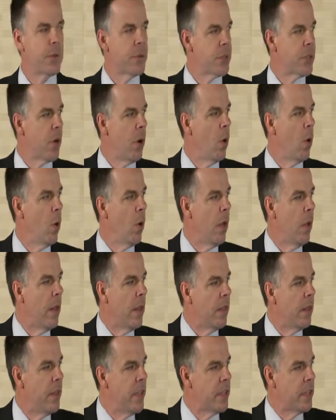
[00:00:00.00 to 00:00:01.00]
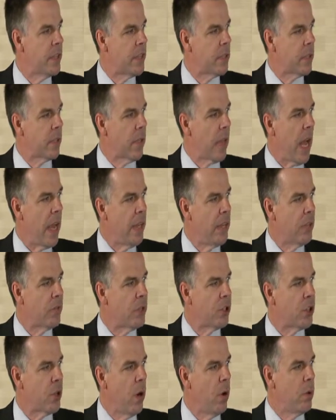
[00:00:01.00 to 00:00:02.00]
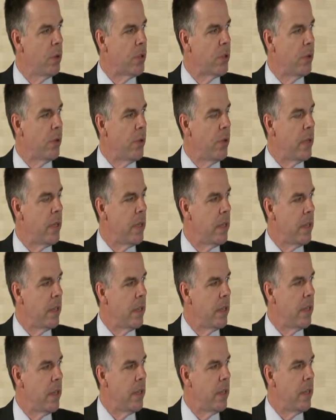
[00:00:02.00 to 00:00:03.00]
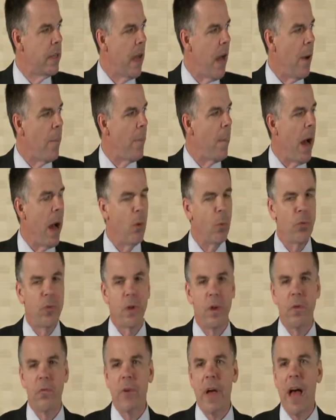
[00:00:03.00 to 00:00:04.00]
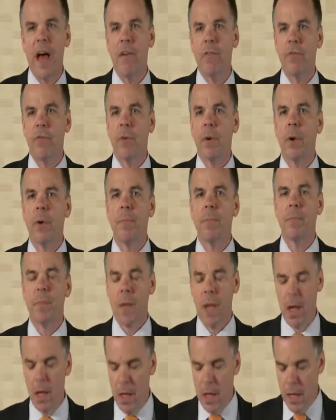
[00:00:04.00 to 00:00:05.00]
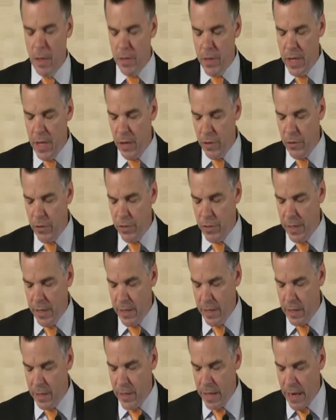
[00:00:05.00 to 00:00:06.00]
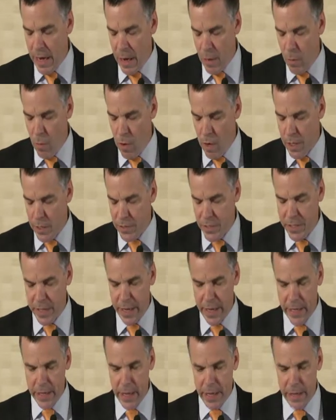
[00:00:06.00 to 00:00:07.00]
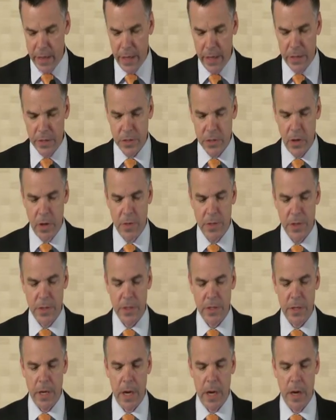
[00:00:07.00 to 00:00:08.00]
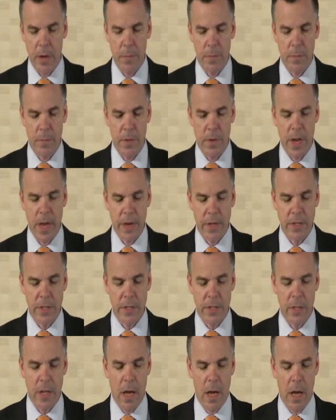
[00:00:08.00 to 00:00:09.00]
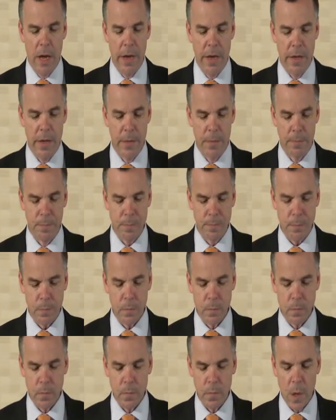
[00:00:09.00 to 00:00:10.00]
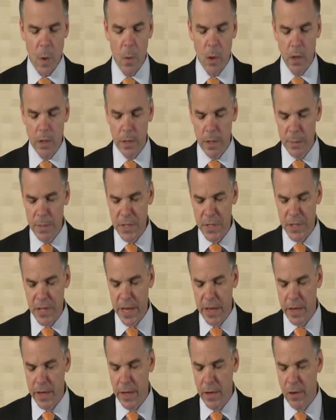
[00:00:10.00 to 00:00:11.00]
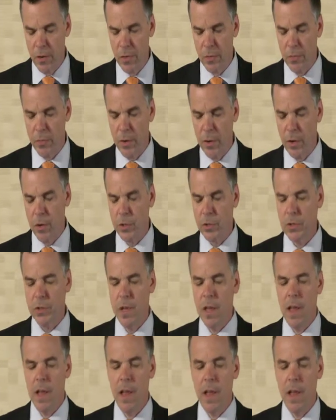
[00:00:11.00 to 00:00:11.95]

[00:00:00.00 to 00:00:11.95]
So this kind of shows you the amount of effort. The other thing that I want to say, and I think it's on this next slide, well, let me say it here first.